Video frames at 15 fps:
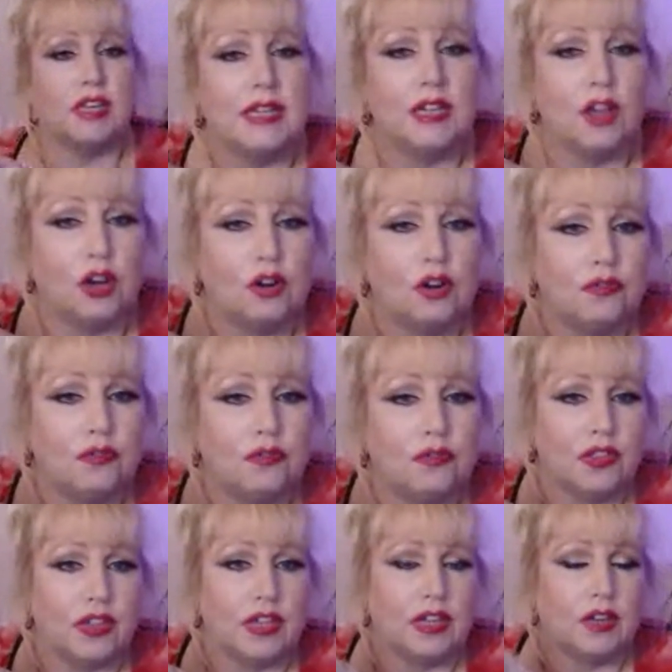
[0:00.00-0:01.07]
of
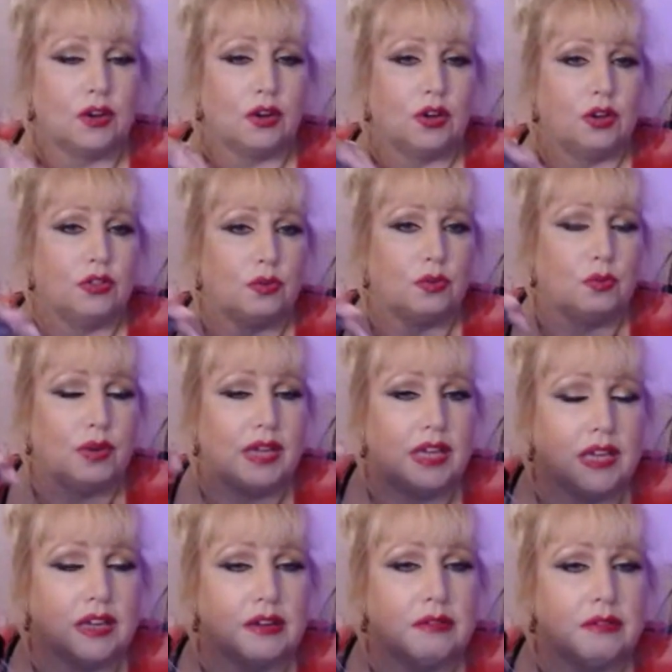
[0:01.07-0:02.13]
the week,
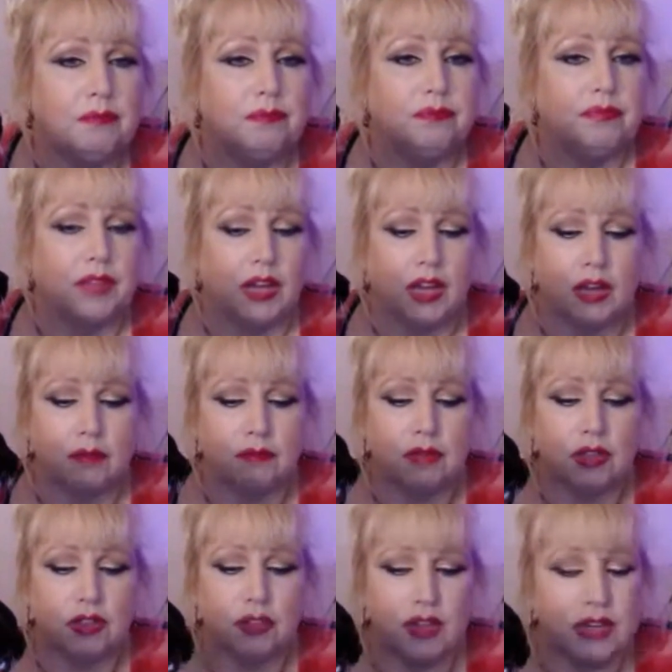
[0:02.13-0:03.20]

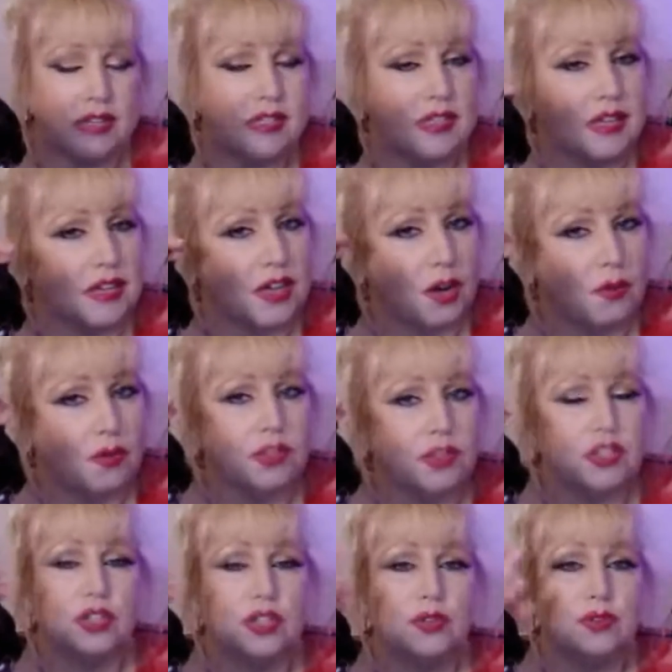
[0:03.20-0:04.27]
things go on to
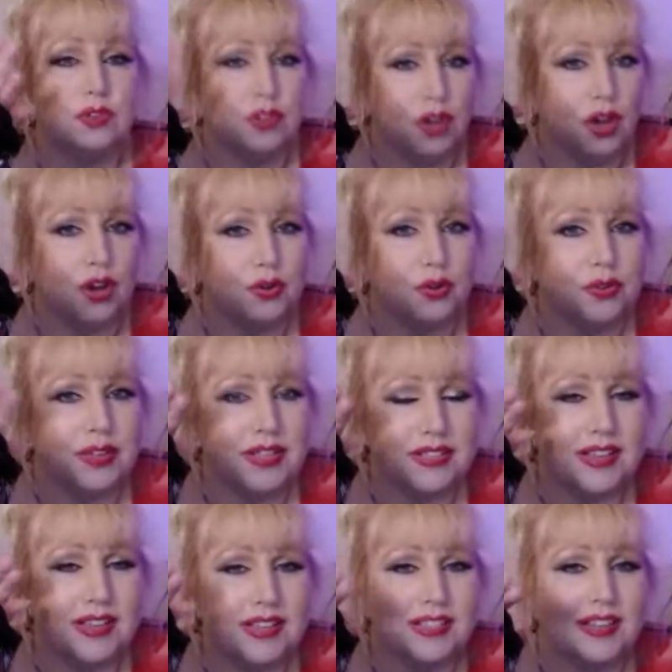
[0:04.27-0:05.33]
no. It's
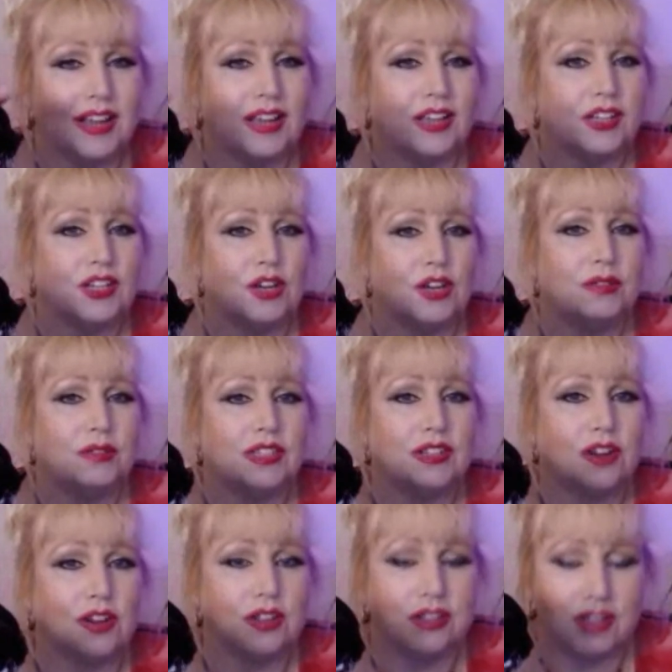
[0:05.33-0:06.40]
like don't start
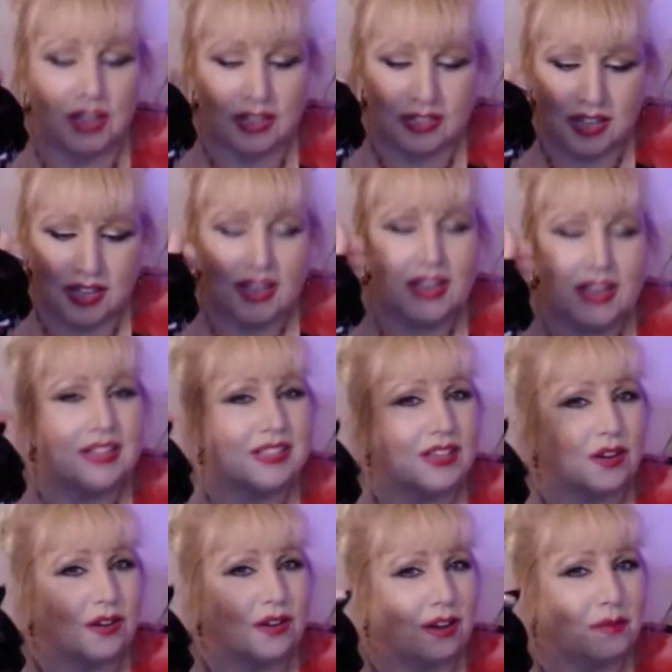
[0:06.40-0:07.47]
things. So
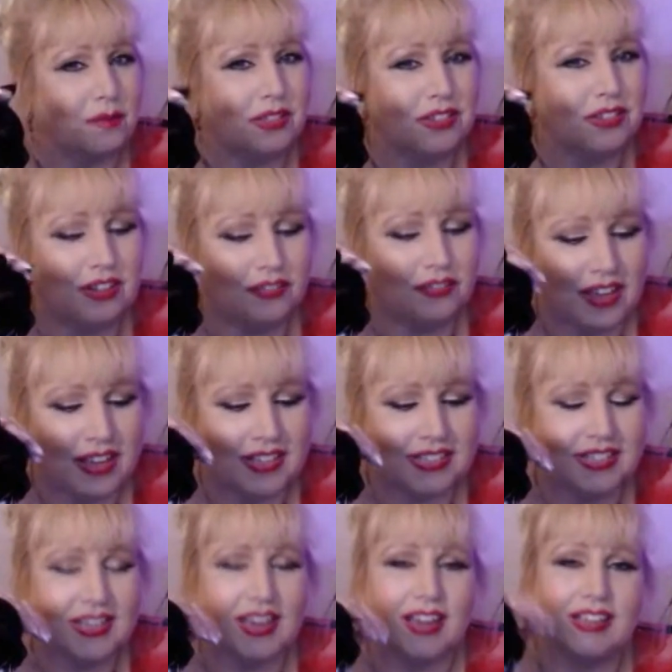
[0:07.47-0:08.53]
I'm wondering if that is the
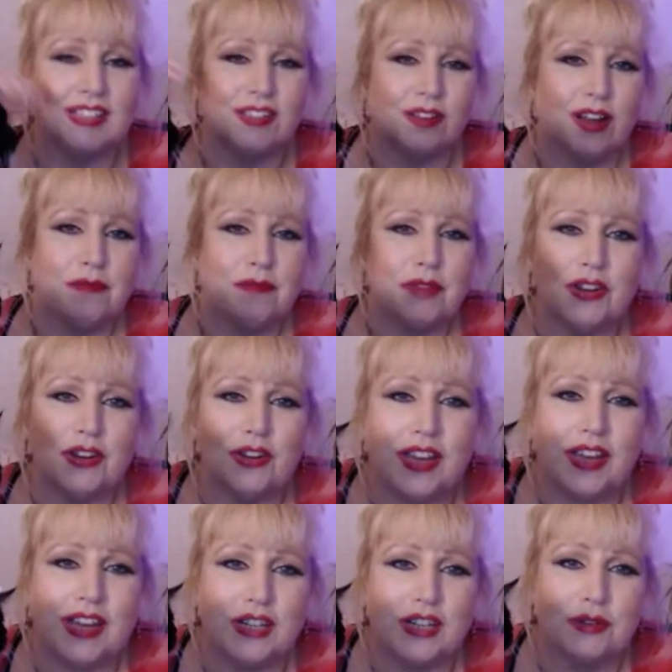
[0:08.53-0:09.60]
case. So I'm going to look
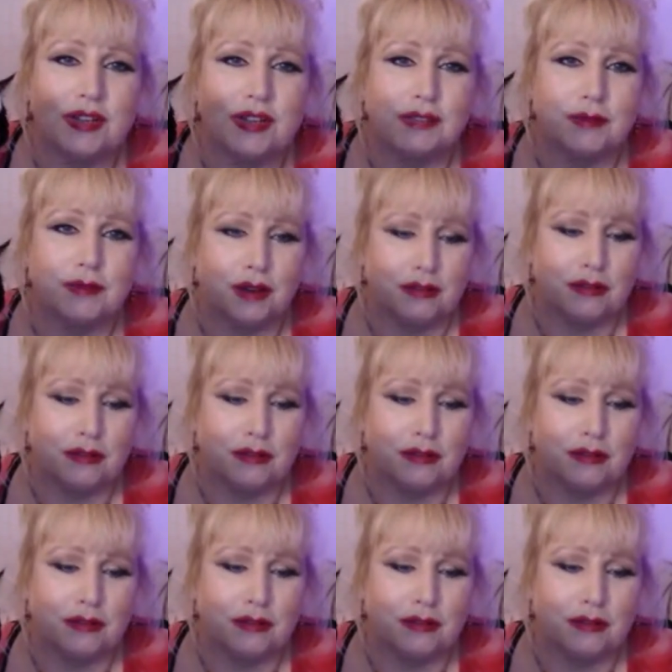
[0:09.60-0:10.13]
into it as well.